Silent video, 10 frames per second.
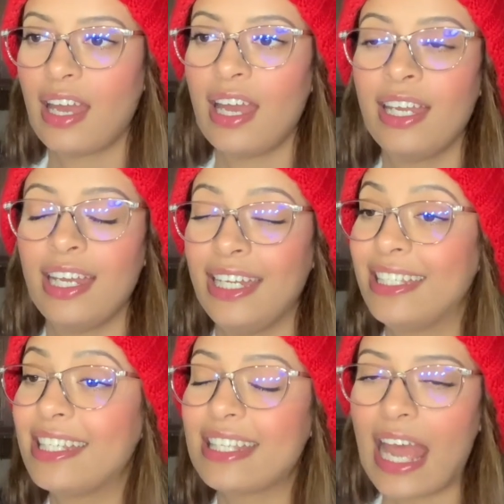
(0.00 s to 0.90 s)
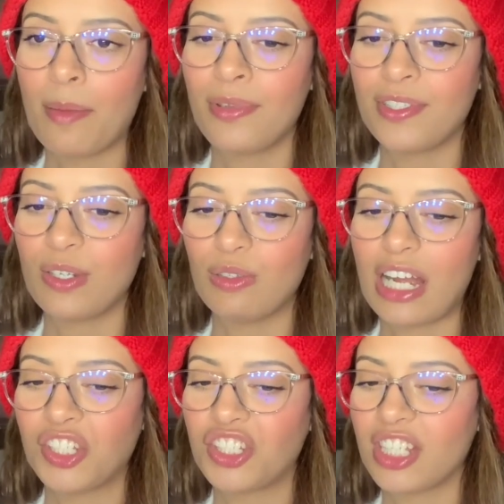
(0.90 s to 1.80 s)
And in this episode,
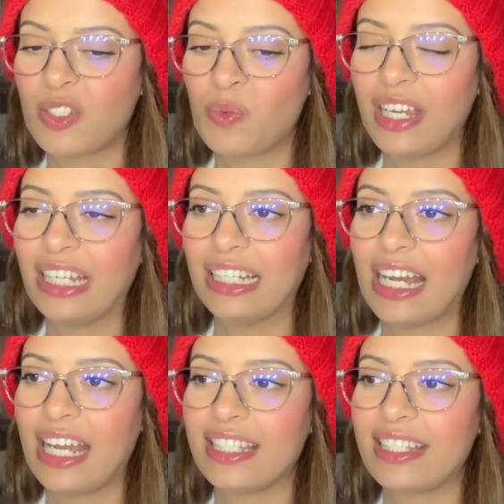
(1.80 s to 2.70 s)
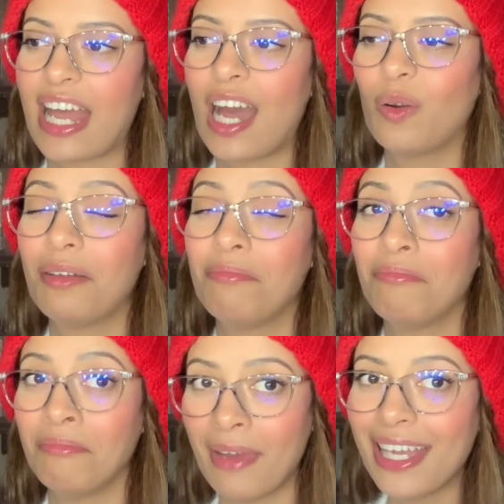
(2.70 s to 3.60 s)
I just realized how
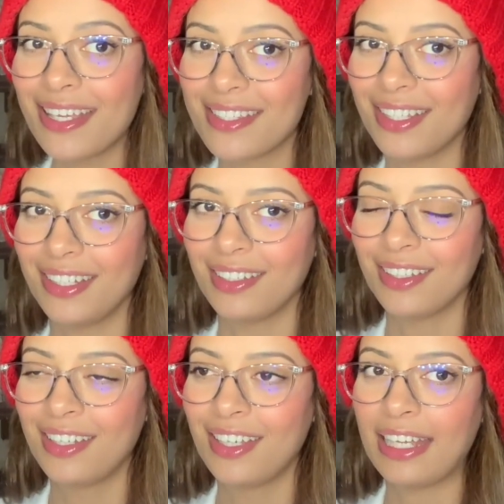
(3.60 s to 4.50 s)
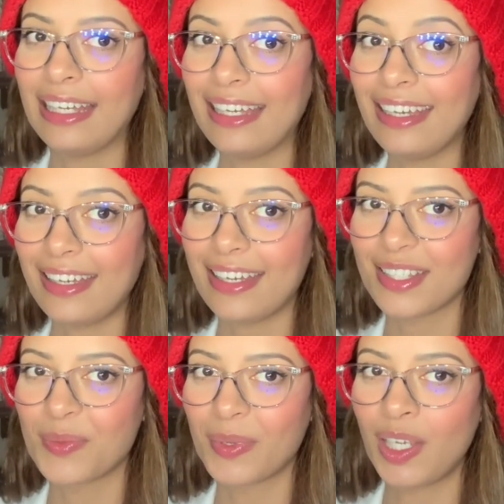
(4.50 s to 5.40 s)
amazing he
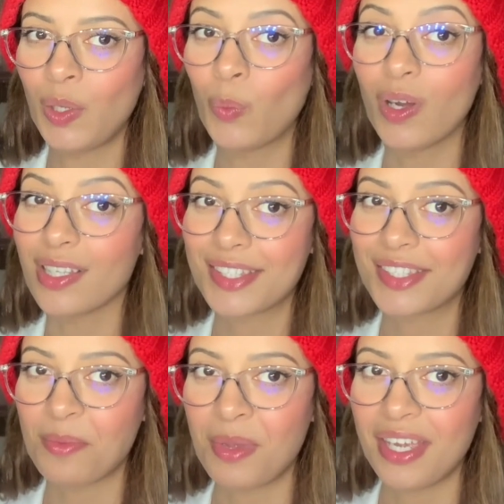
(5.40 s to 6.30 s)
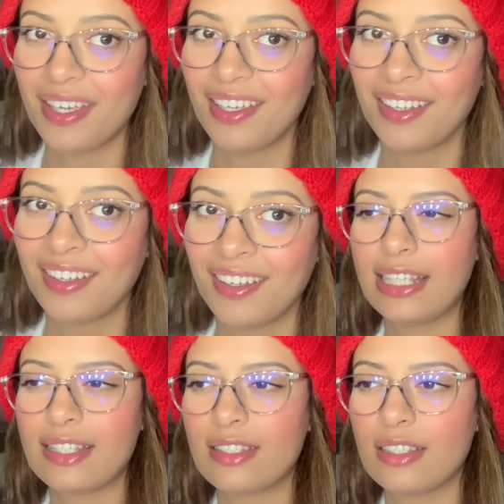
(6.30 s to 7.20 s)
is when he wants to be.
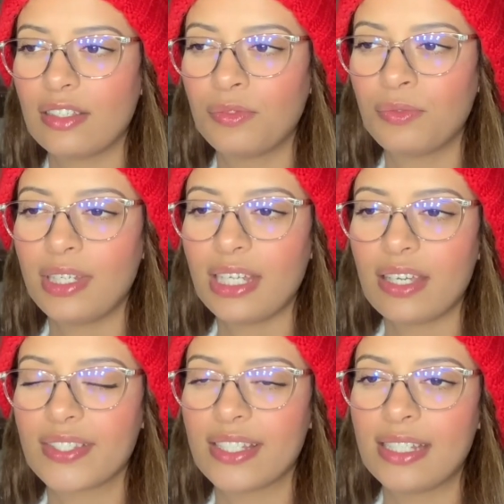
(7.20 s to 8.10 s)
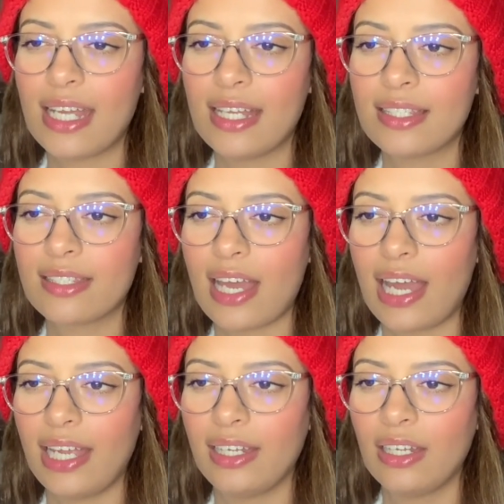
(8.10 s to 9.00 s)
It really gives an
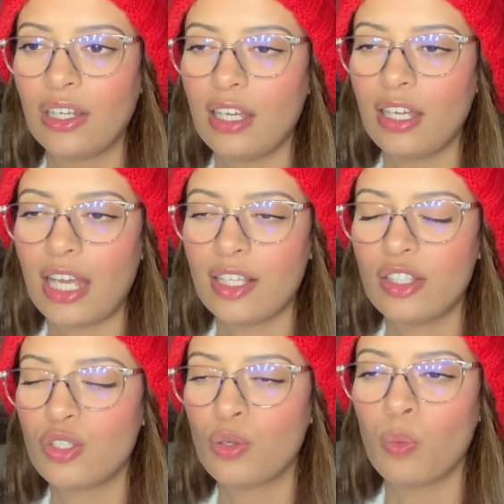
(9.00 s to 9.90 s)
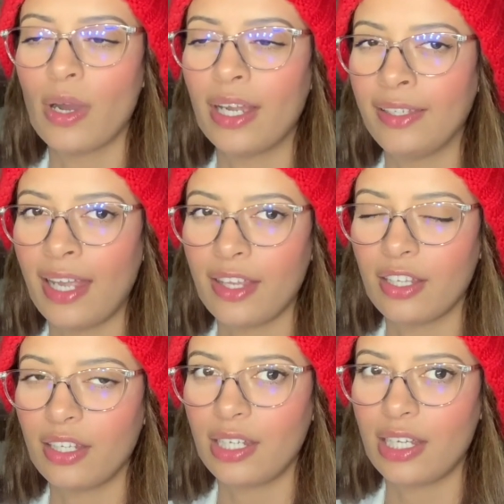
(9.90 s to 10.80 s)
insight into why
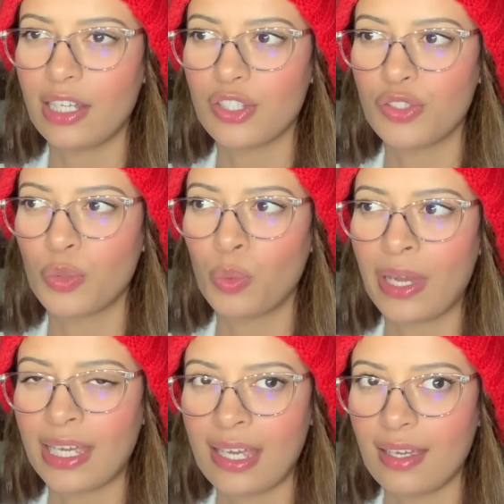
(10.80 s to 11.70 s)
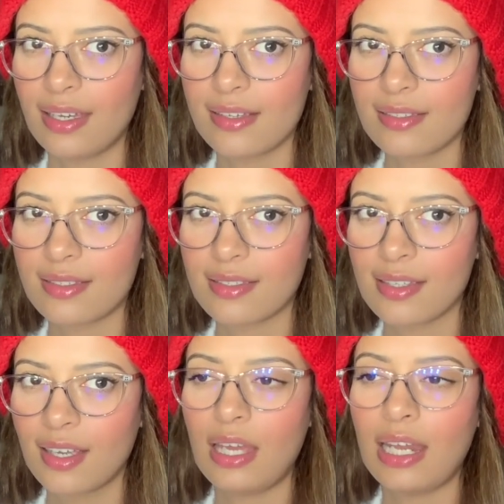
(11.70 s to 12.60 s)
Nathan is the way he is.
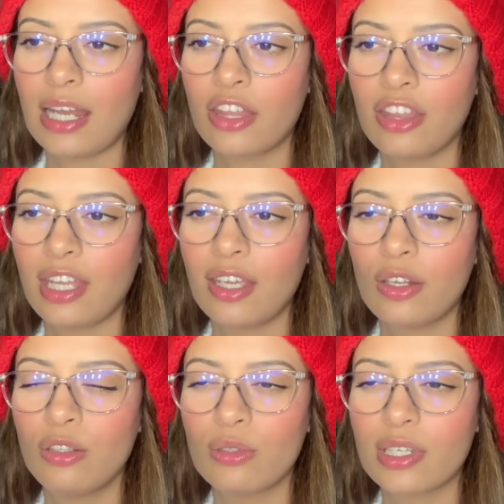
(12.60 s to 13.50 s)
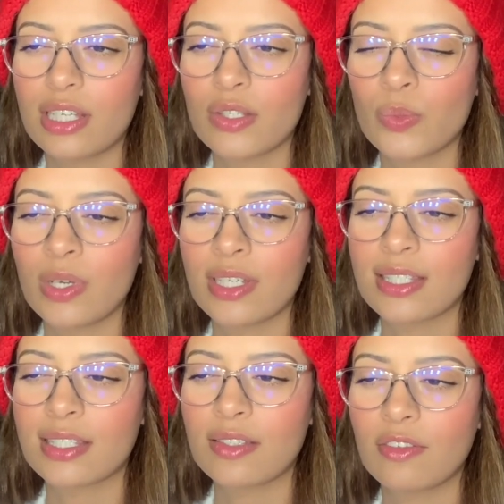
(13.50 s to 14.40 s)
And I think Lucas
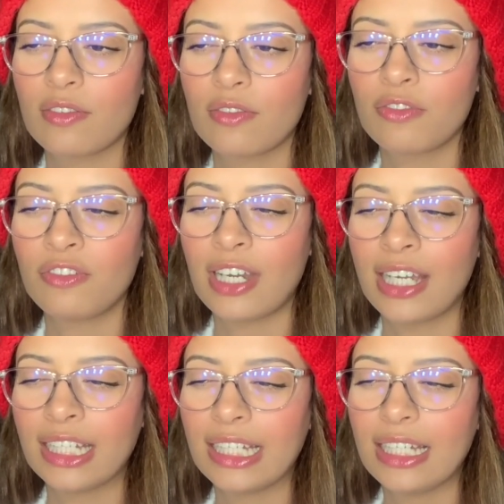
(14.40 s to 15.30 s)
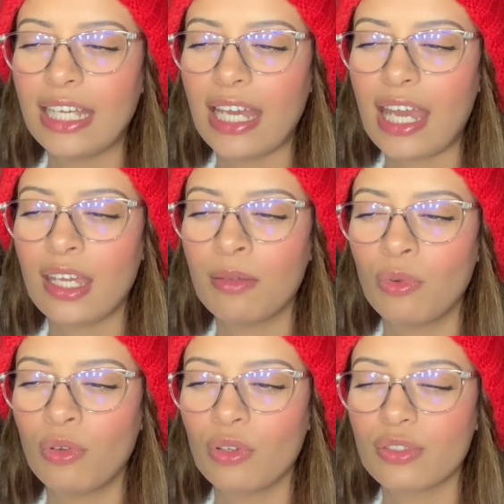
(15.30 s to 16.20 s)
was finally
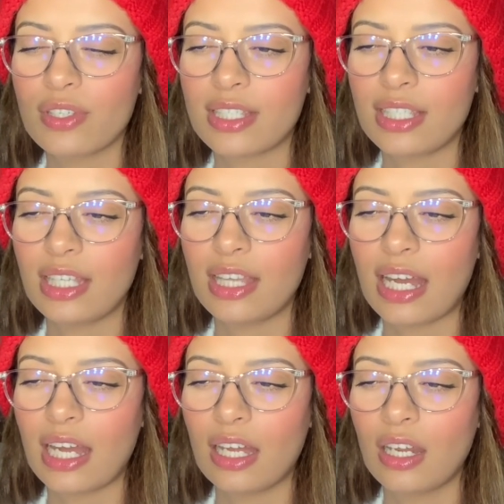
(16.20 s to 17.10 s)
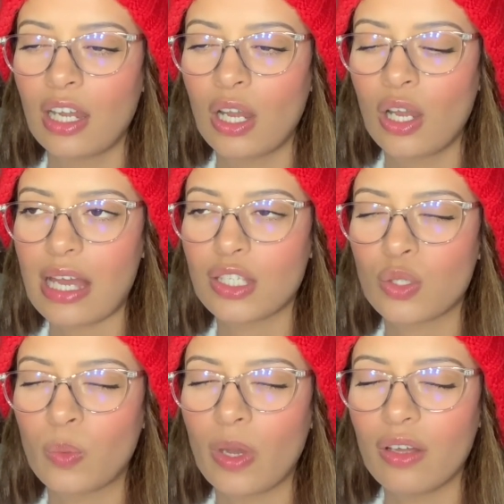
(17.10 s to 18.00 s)
able to see that
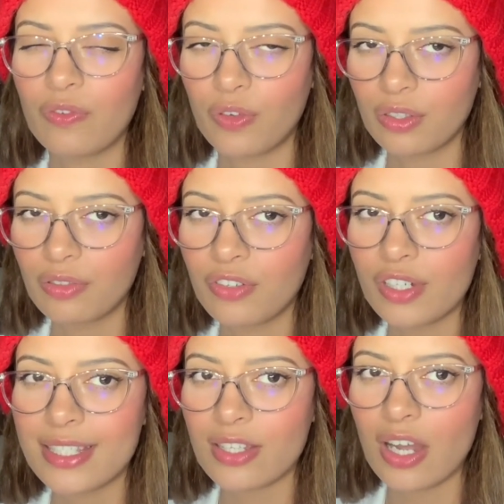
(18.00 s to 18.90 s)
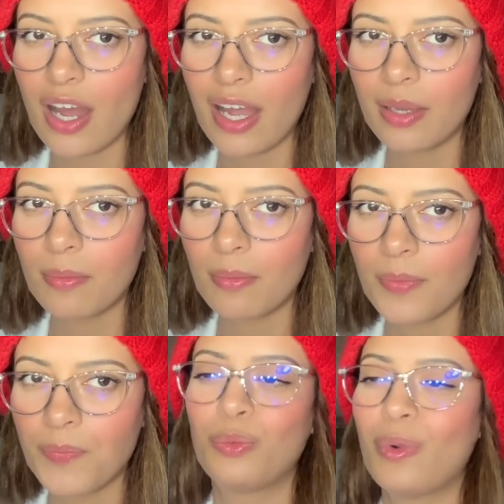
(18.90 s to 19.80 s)
as well for the first time.
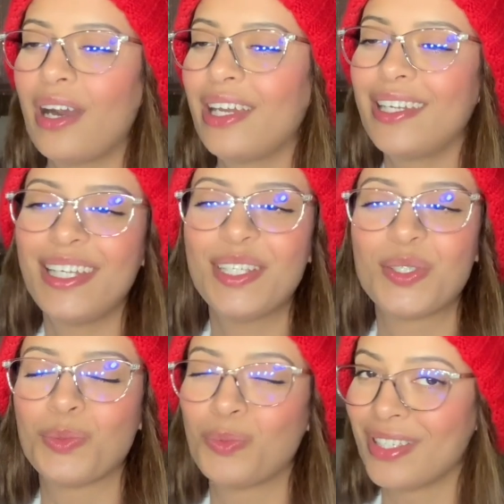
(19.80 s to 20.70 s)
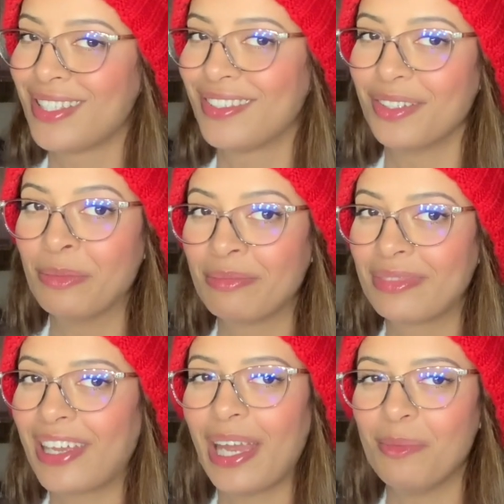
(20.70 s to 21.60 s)
Why his
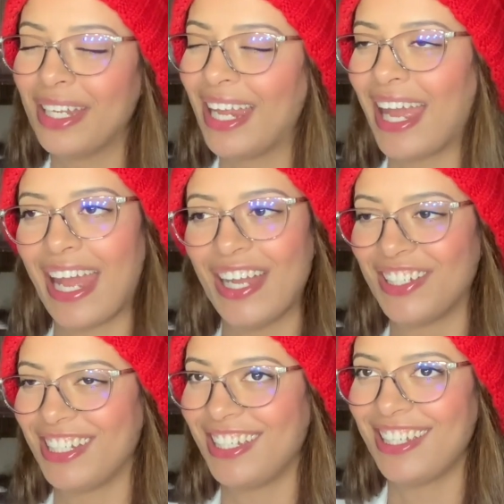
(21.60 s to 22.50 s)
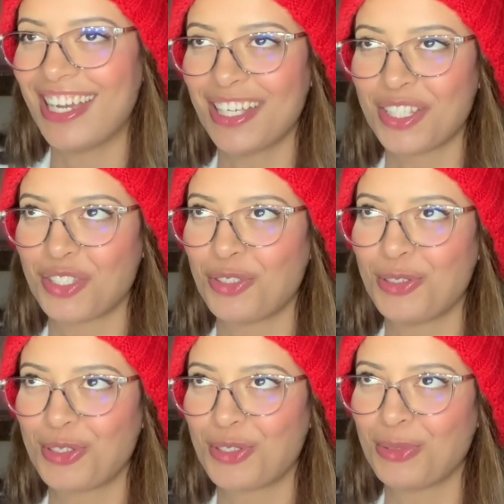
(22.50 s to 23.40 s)
wisdom came in handy as
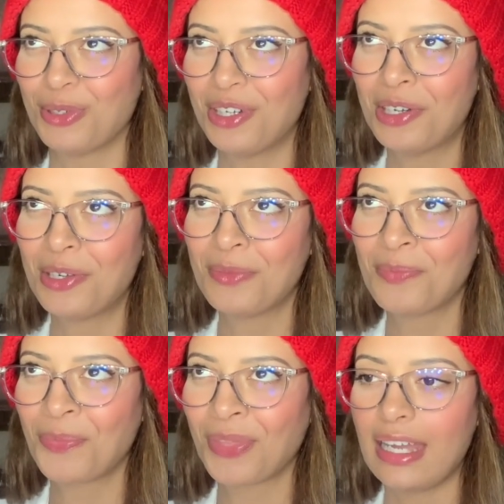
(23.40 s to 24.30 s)
usual.